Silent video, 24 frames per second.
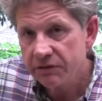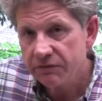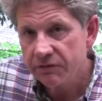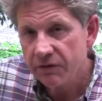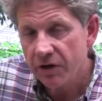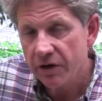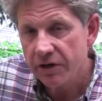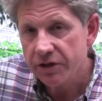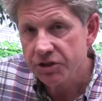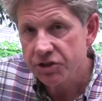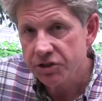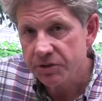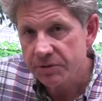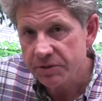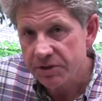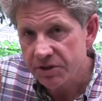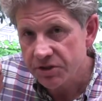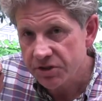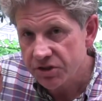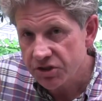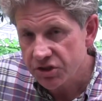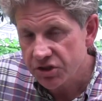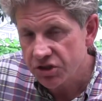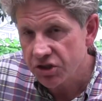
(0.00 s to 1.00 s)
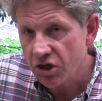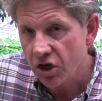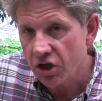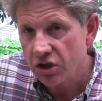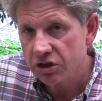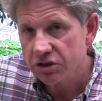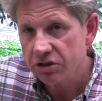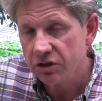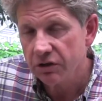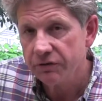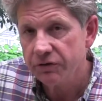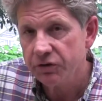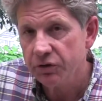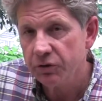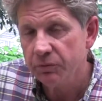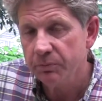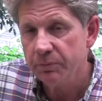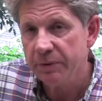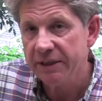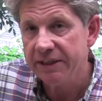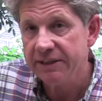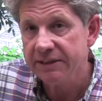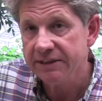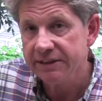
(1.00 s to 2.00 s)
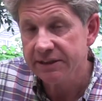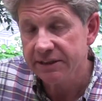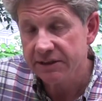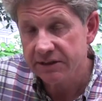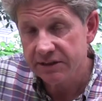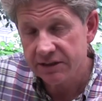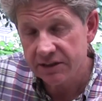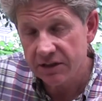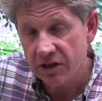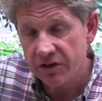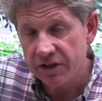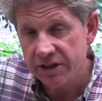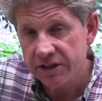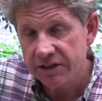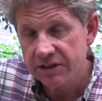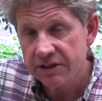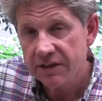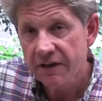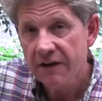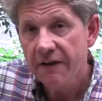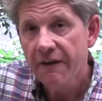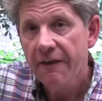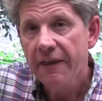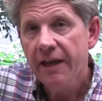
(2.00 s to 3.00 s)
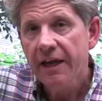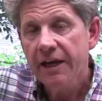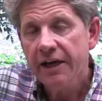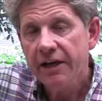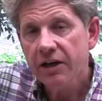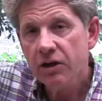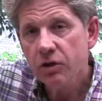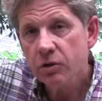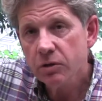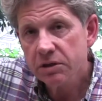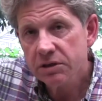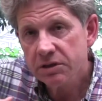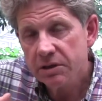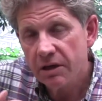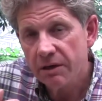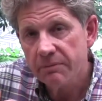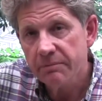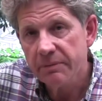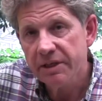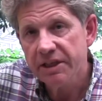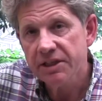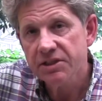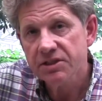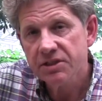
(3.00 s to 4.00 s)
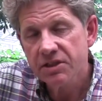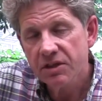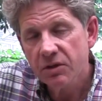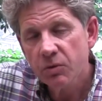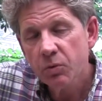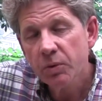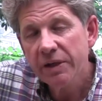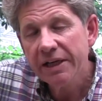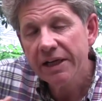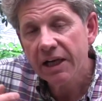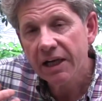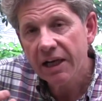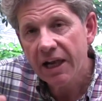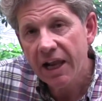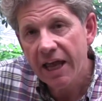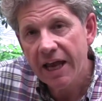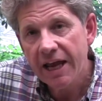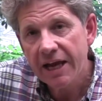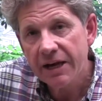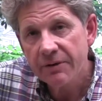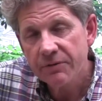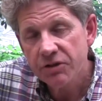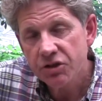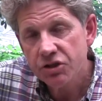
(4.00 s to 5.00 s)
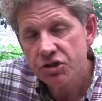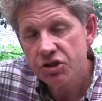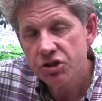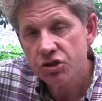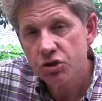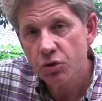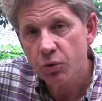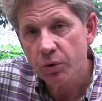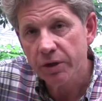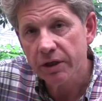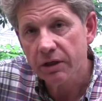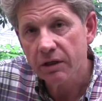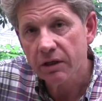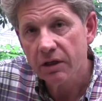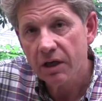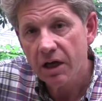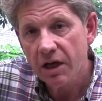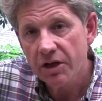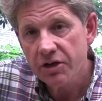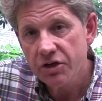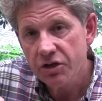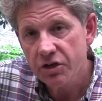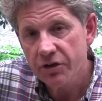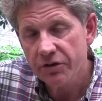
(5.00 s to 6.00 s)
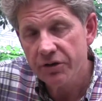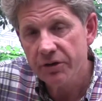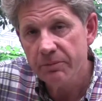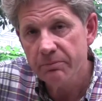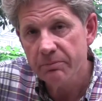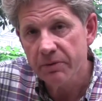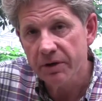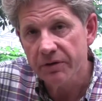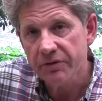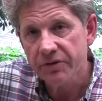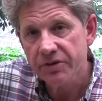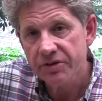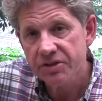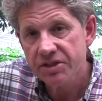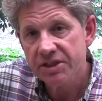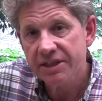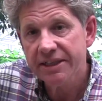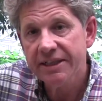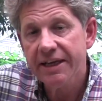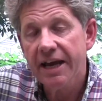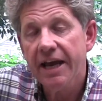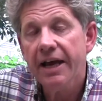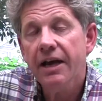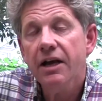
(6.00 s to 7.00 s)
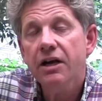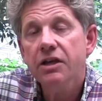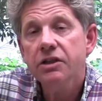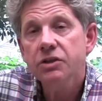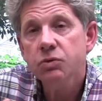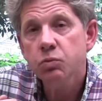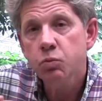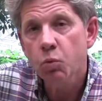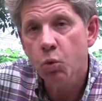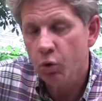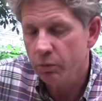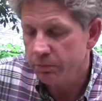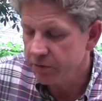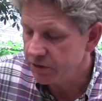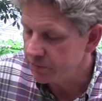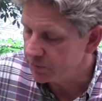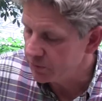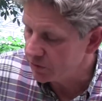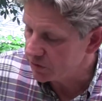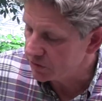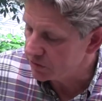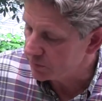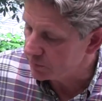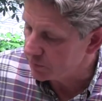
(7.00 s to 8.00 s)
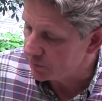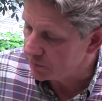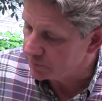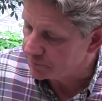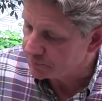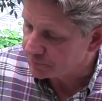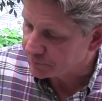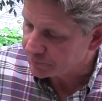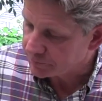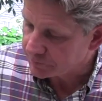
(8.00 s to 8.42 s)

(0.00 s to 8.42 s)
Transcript: advise you to start off your beans inside. It also means that we allow the soil another month to get as warm as possible.